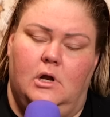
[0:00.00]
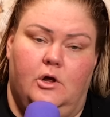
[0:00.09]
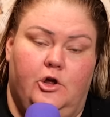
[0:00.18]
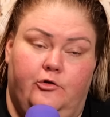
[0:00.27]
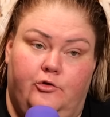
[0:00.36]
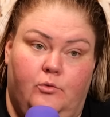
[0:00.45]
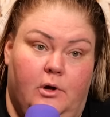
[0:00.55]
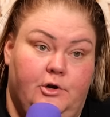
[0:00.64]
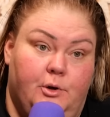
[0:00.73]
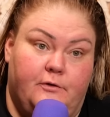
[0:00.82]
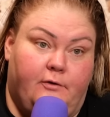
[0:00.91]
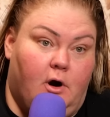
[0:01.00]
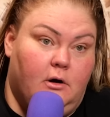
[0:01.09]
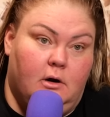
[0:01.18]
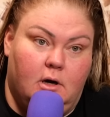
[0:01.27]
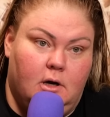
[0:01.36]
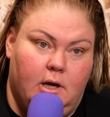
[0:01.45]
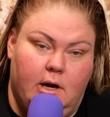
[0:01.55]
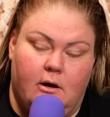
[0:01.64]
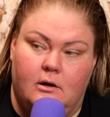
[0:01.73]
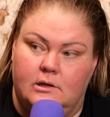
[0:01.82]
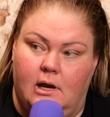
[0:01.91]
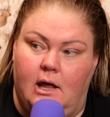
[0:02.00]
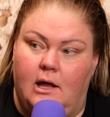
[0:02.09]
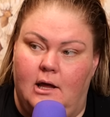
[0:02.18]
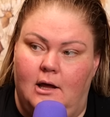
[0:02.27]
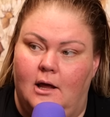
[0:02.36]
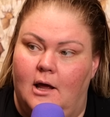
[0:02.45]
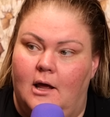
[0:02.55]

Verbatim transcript: You know, you the one doing the farting here today